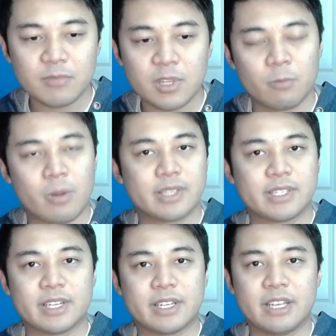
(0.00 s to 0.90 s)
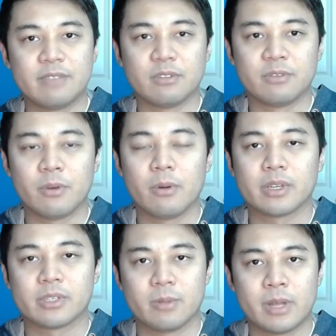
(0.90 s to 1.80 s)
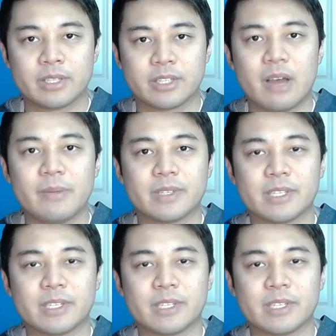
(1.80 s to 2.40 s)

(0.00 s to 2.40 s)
Resident Evil 4. So a lot of zombies